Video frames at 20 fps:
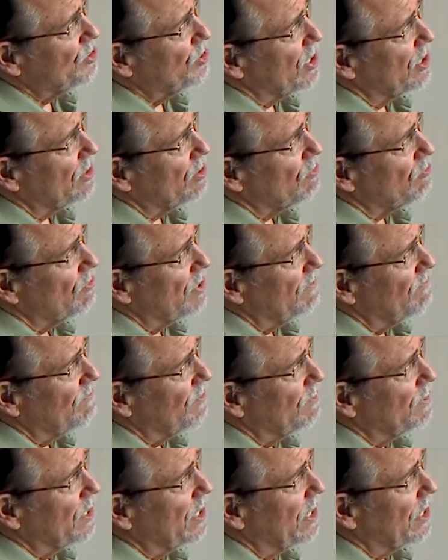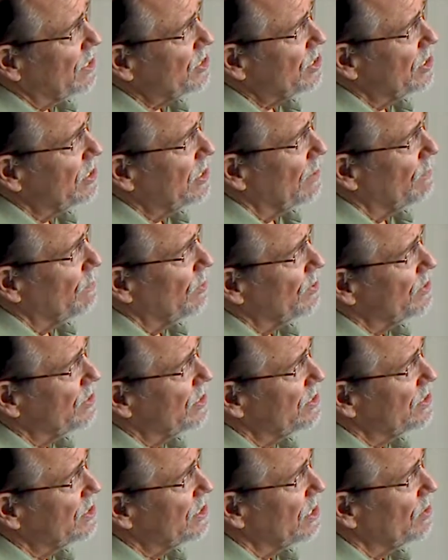you get 3 Fibonacci numbers
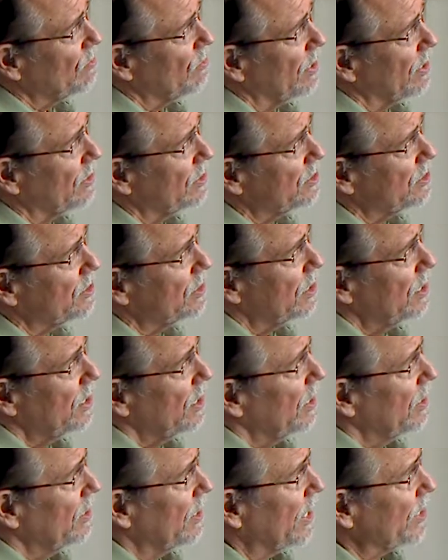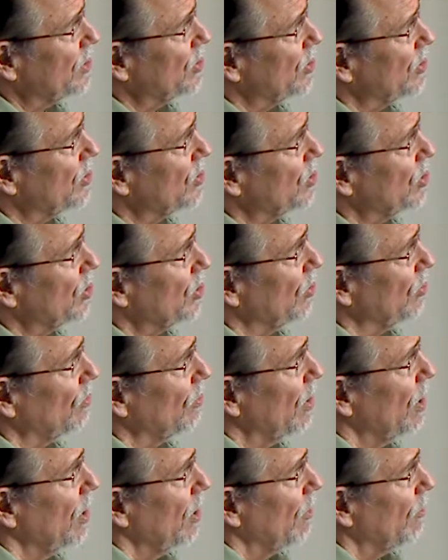in sequence, not just 2.
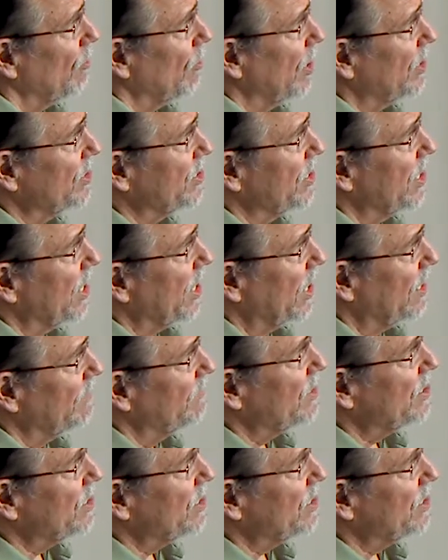Whereas in the head of a